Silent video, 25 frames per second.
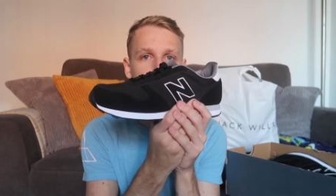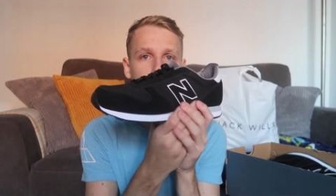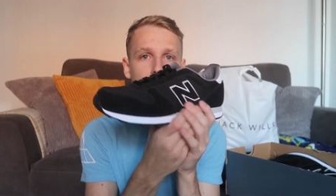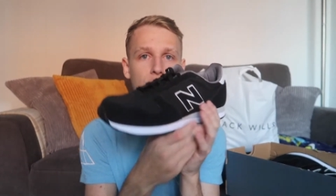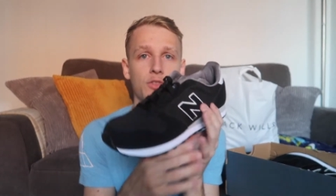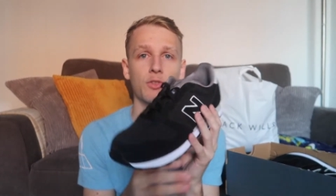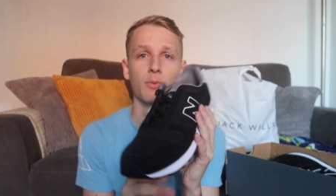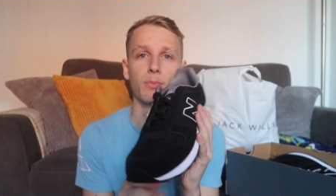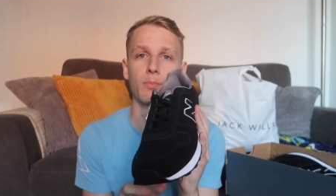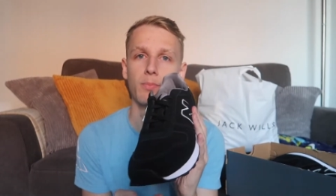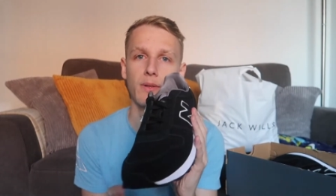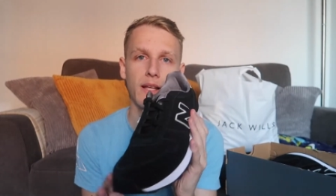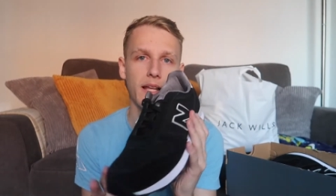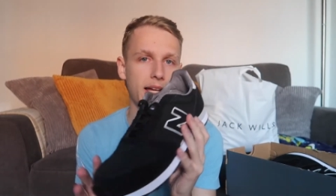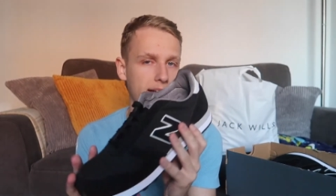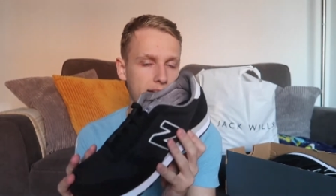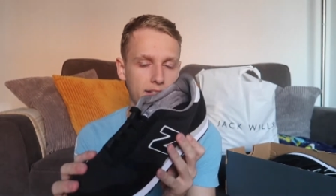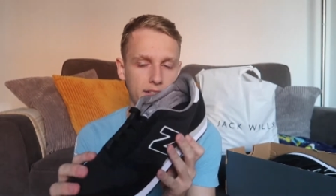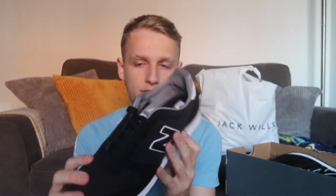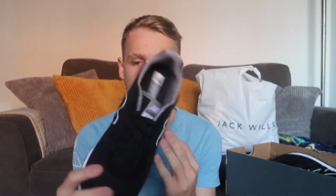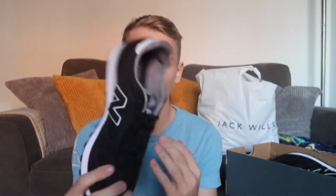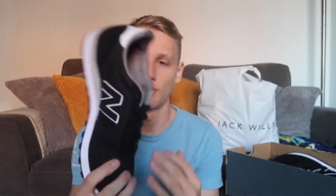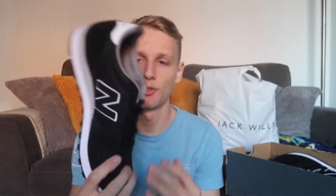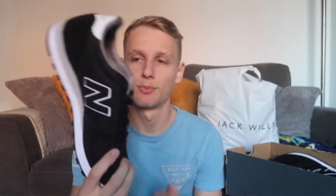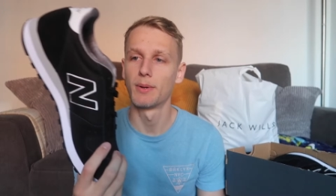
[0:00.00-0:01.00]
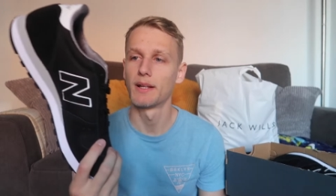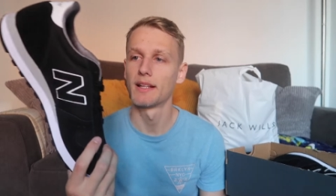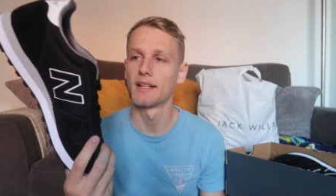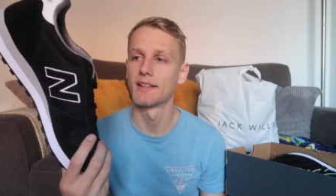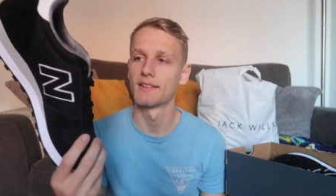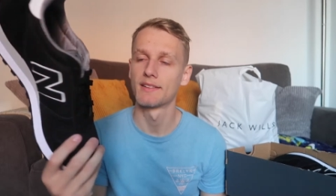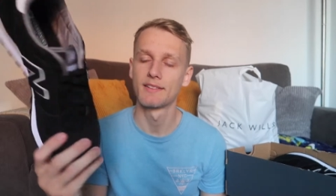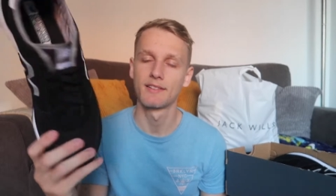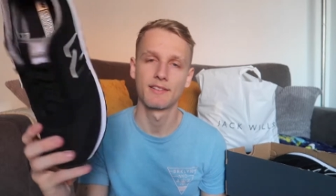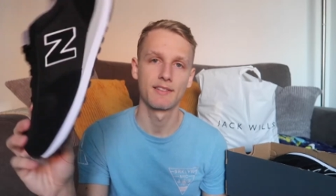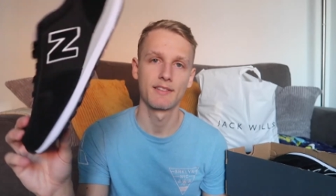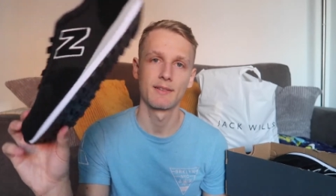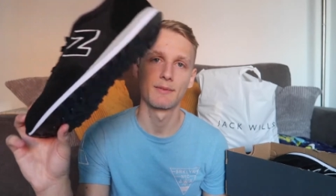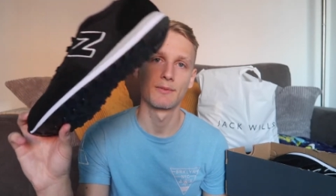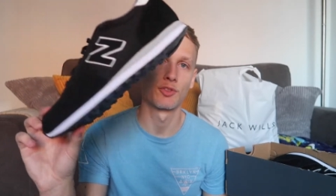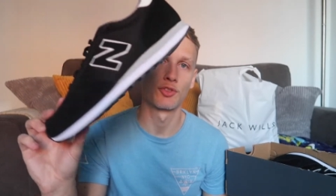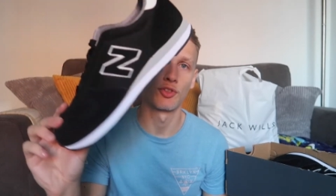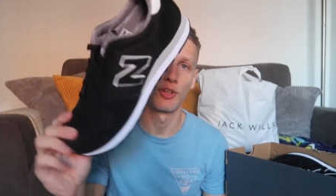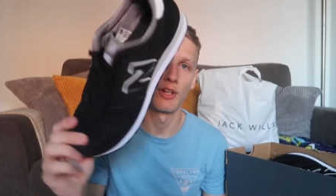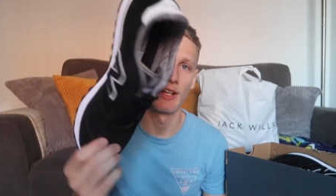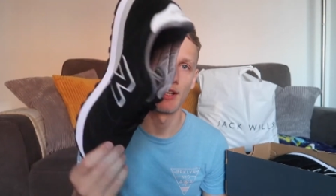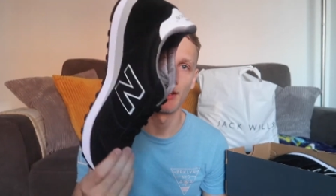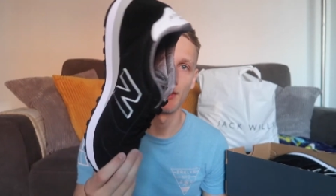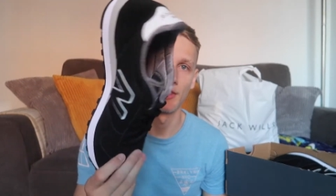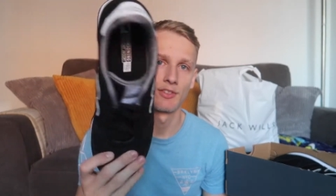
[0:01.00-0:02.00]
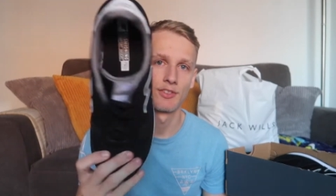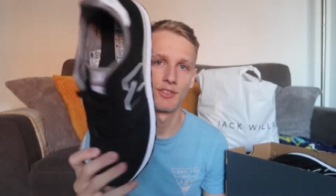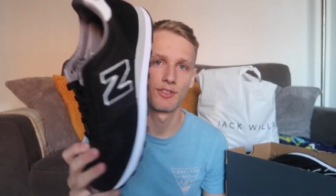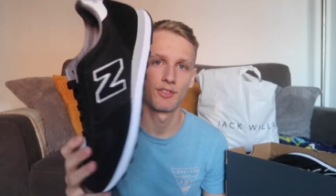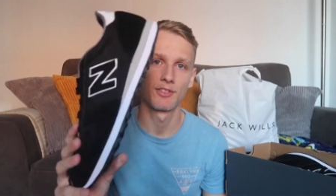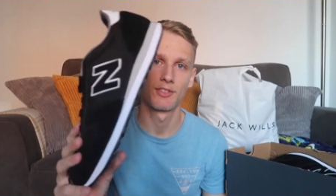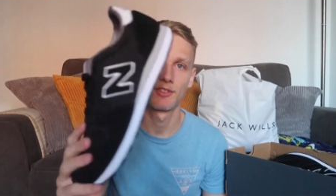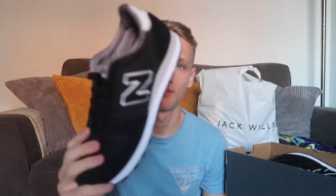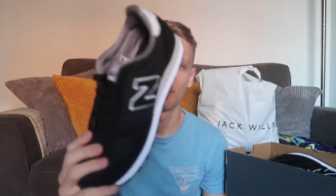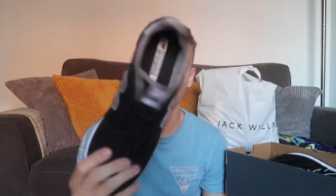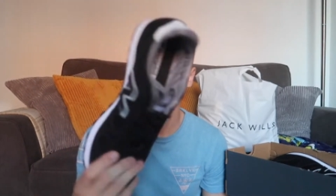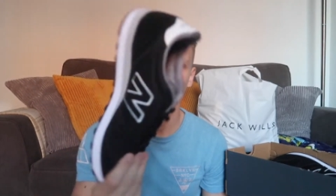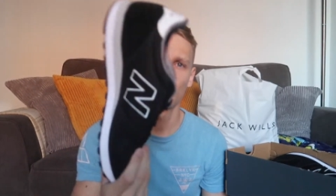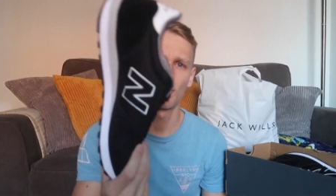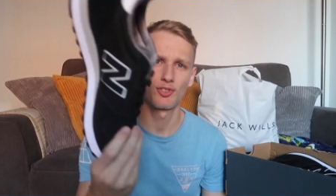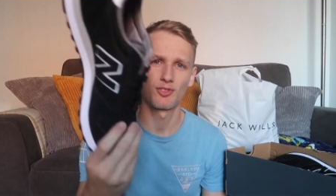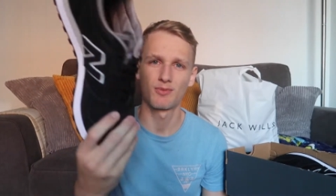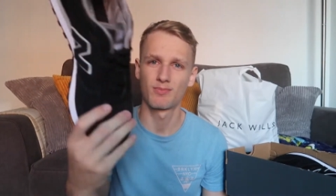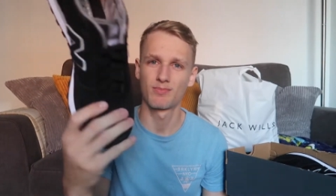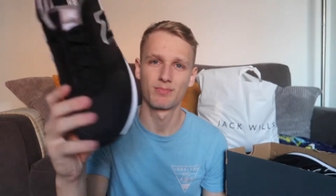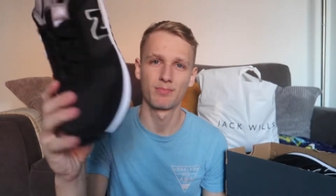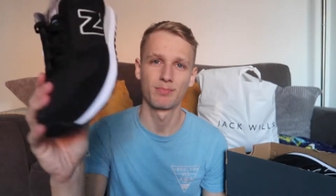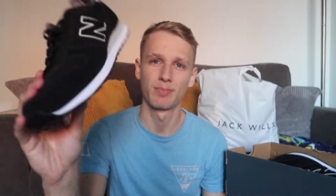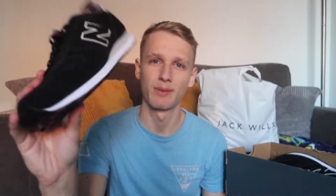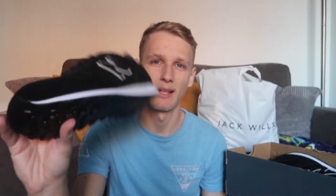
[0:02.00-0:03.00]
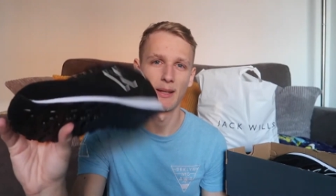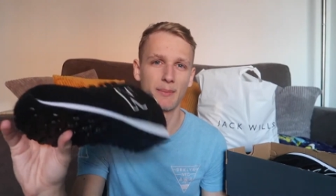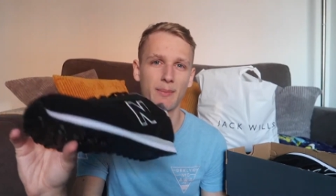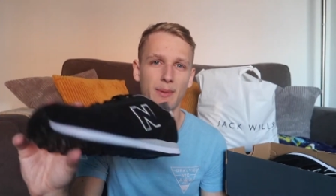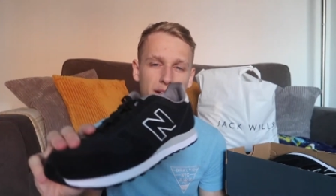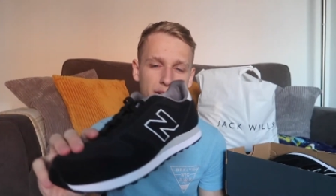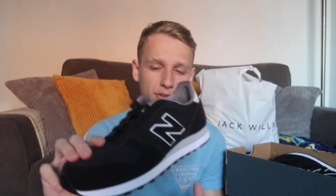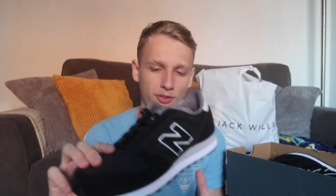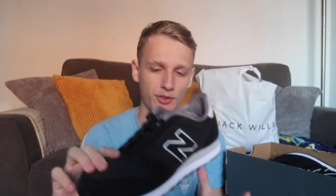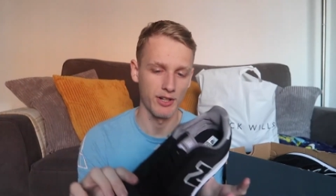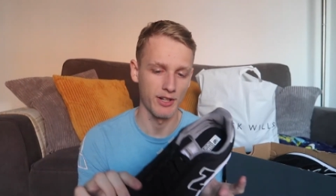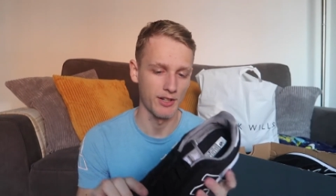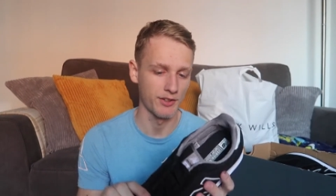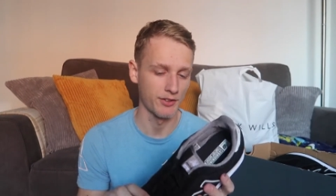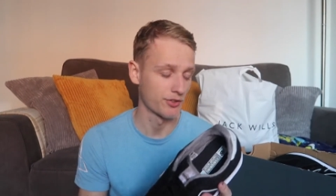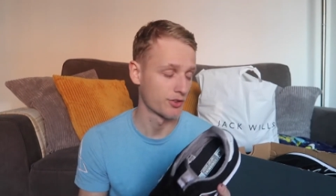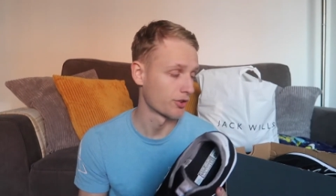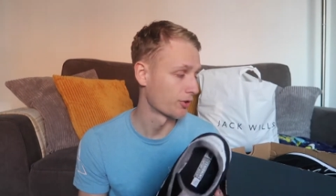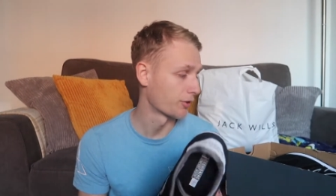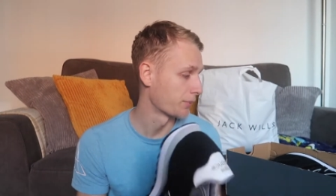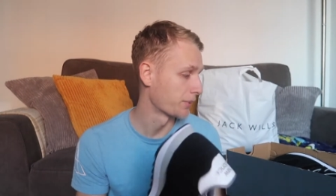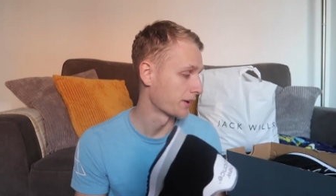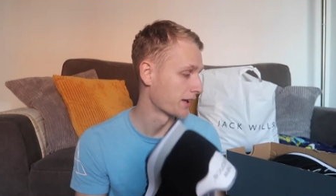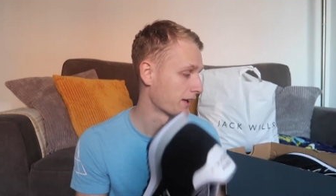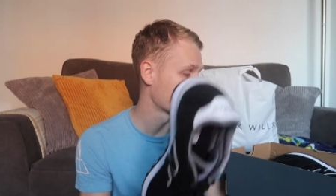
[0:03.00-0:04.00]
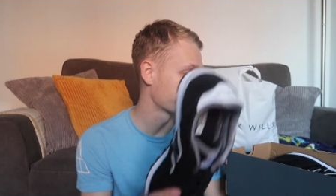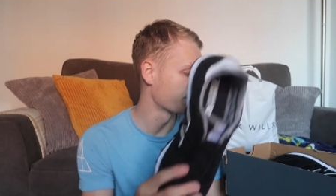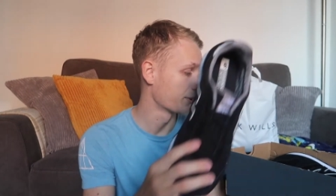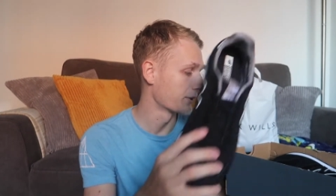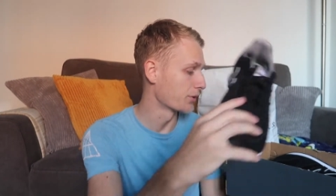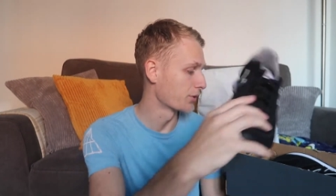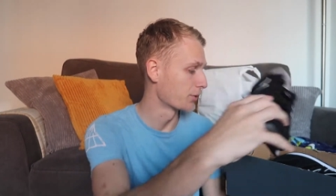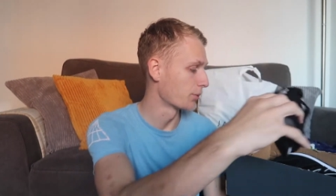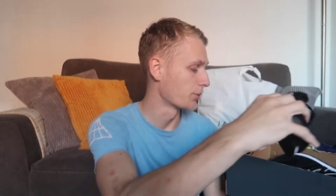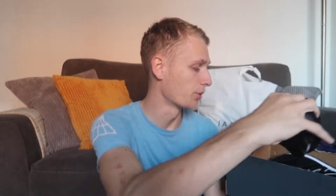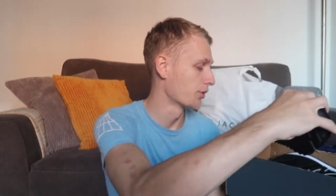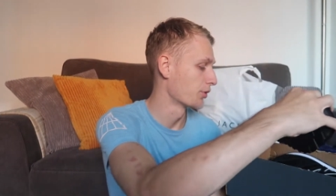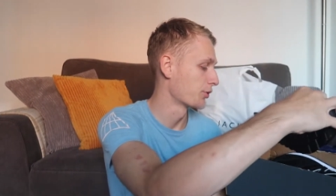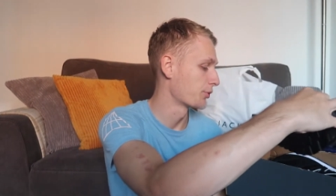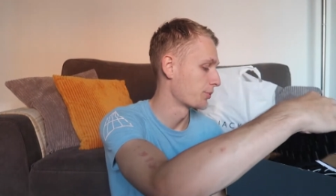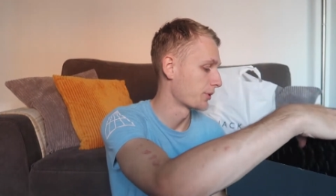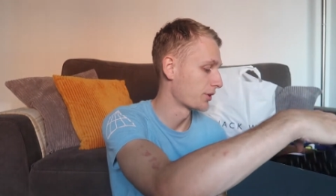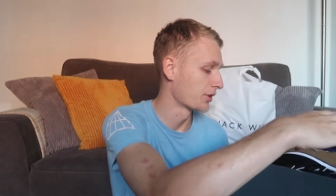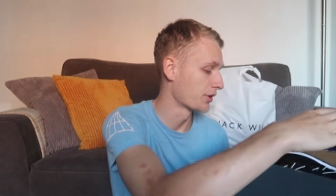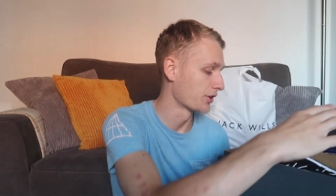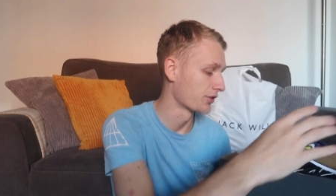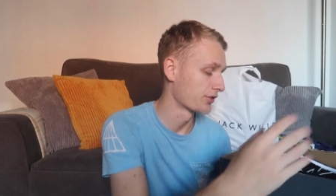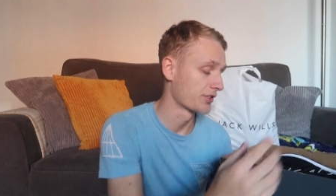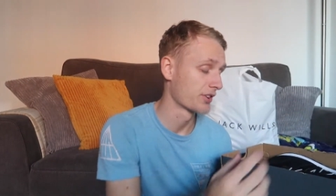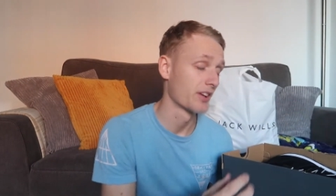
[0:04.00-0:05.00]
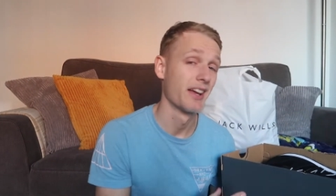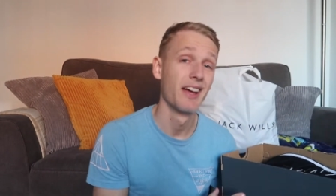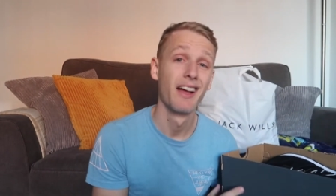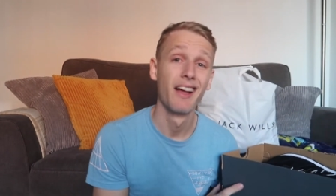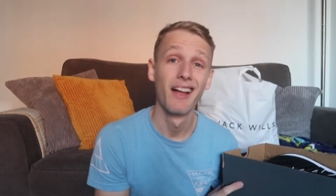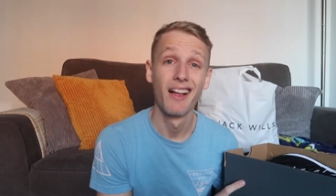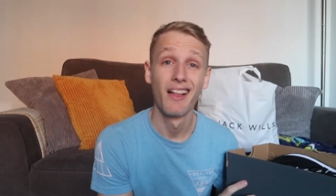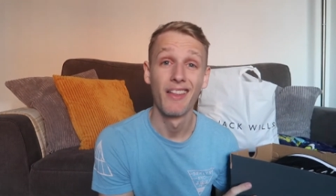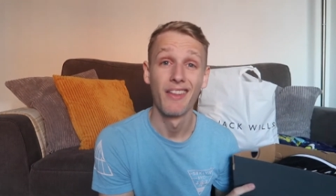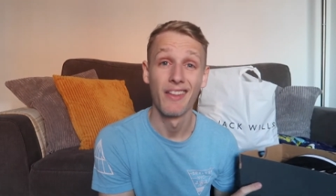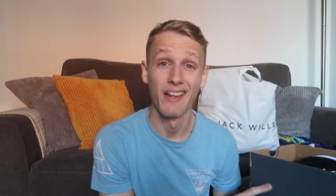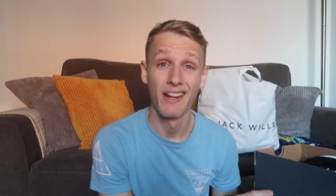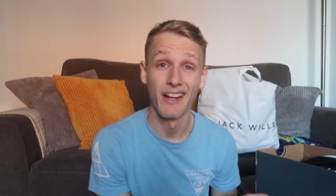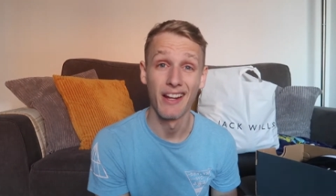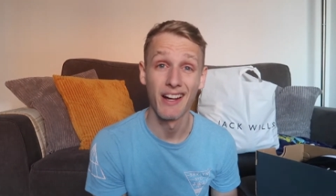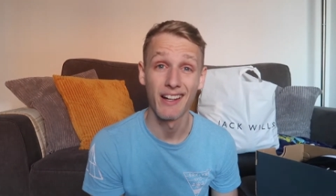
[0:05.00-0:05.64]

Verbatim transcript: some black New Balance trainers, just plain black trainers to replace my other ones because they're